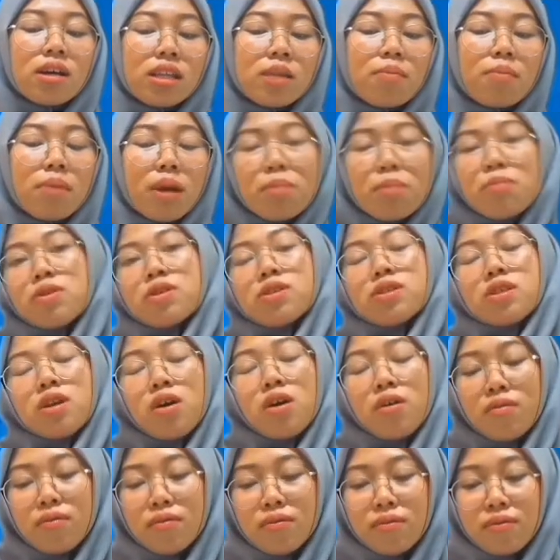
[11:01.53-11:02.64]
the members
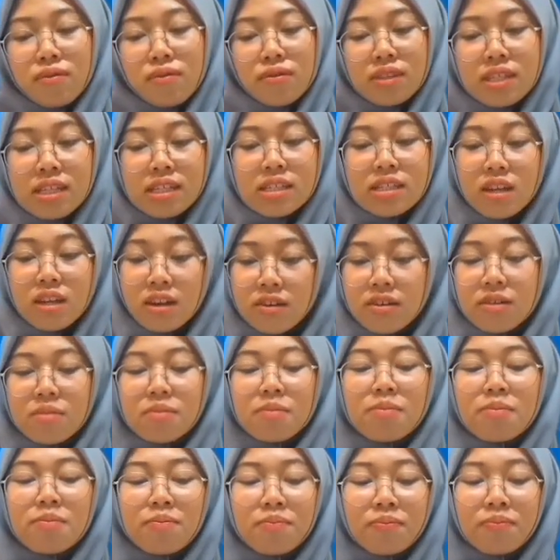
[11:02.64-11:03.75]
of this group.
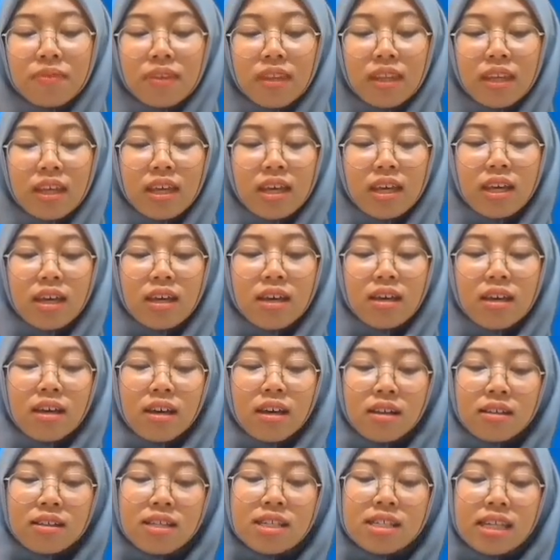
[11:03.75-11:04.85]

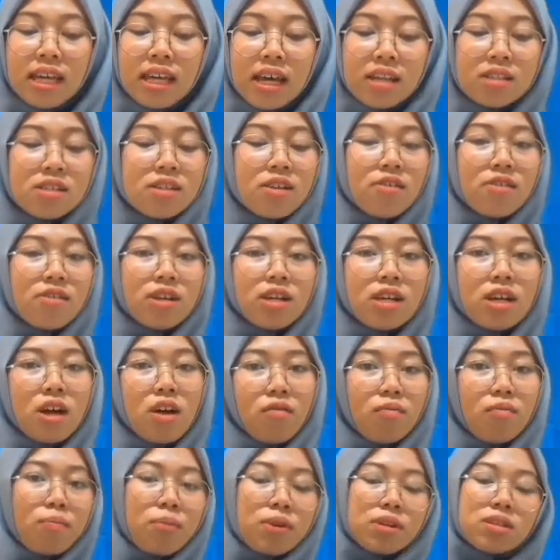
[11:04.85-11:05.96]
This category
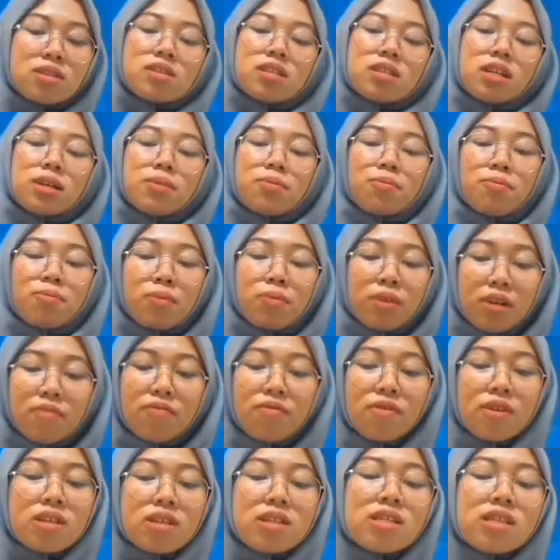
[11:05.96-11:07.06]
of personal
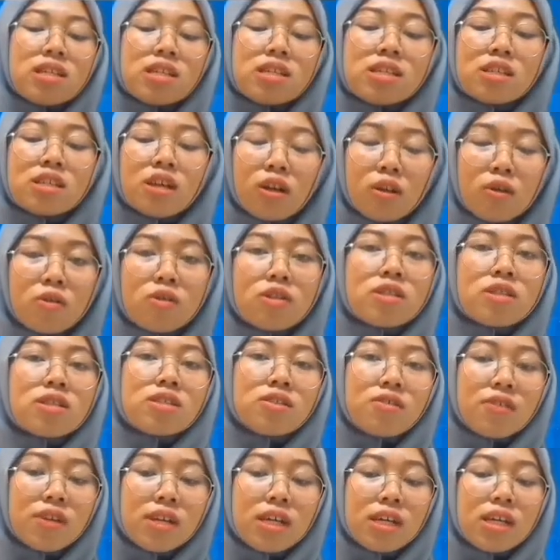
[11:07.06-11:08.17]
reference includes
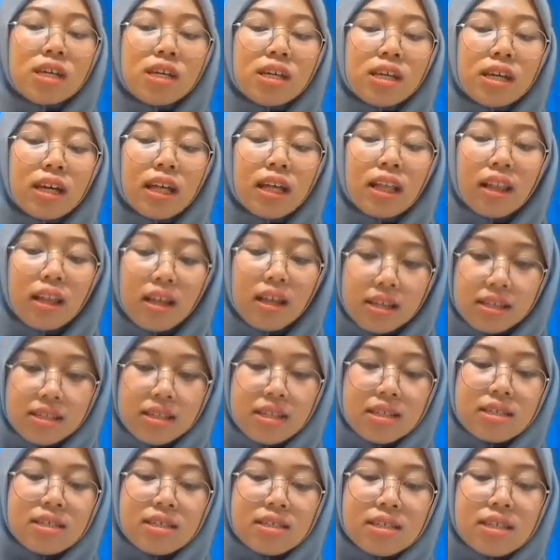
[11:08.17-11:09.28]
three
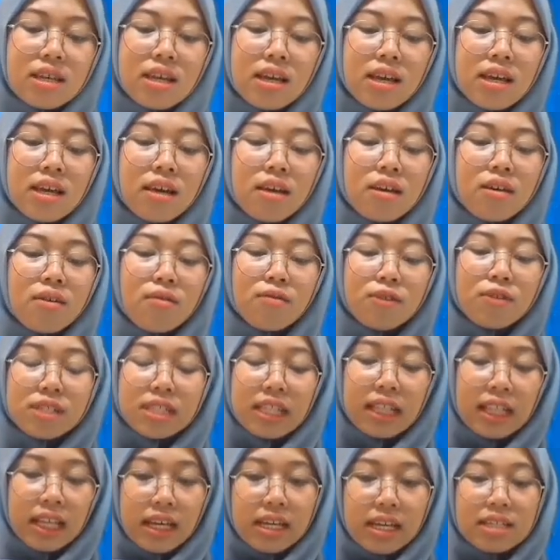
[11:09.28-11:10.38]
classes.
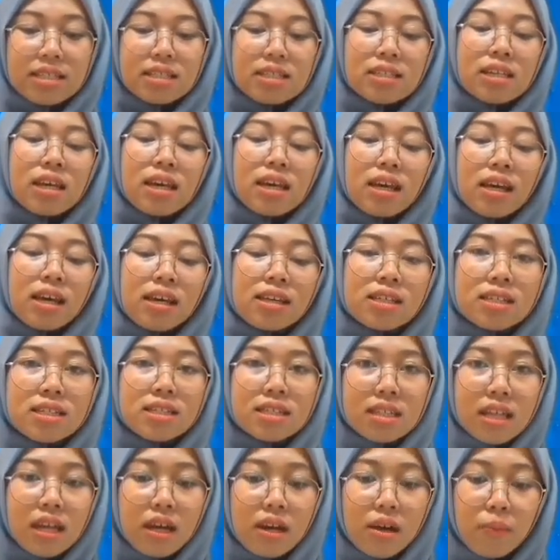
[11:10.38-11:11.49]
First class
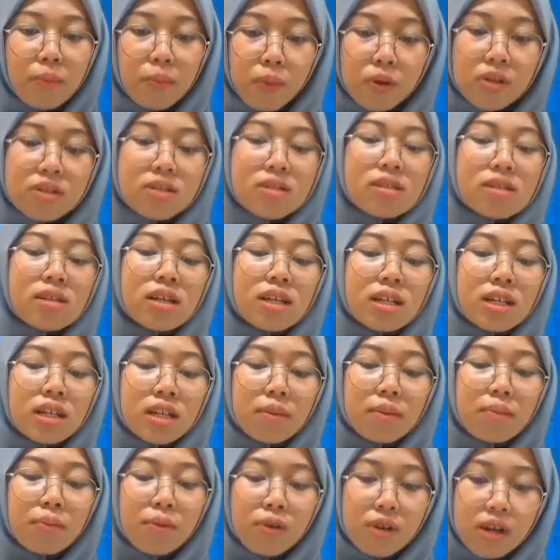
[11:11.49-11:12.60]
is a
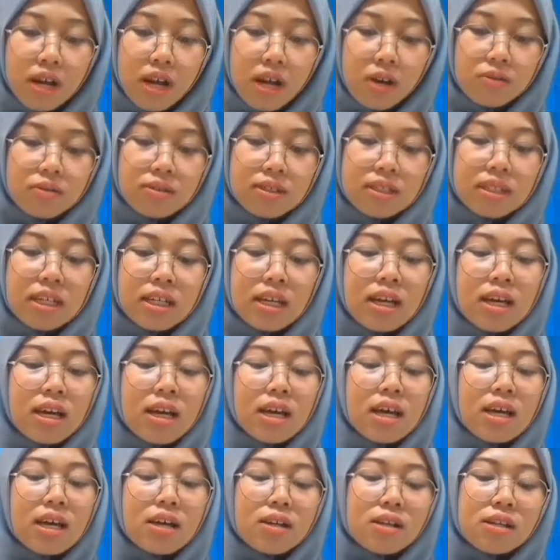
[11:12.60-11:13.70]
personal pronouns.
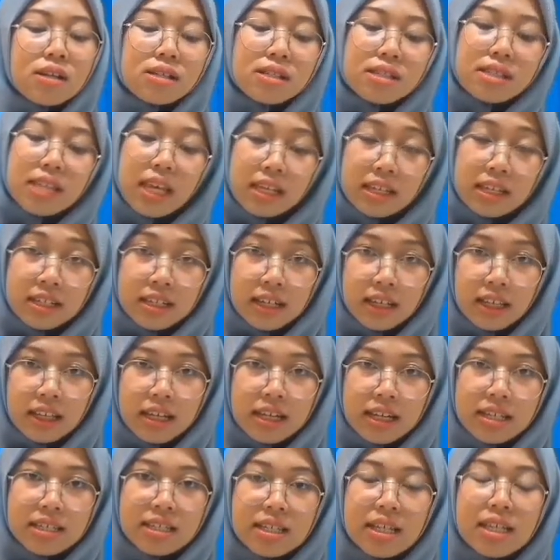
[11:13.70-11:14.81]
Second
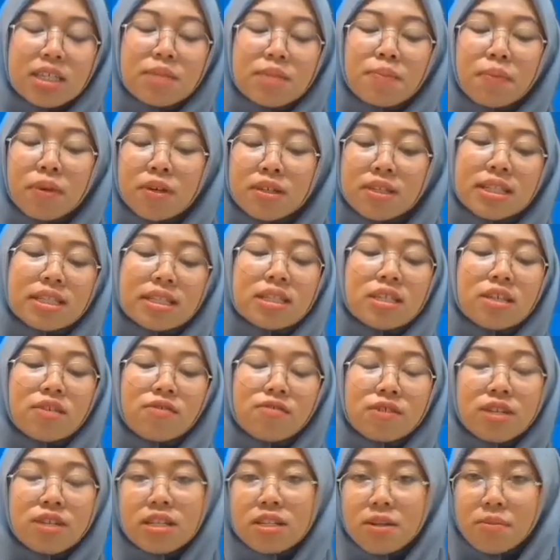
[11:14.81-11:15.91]
class is
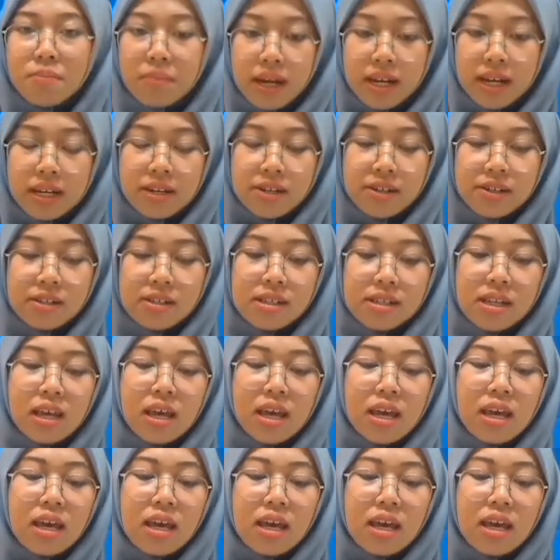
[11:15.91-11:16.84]
possessive determiners.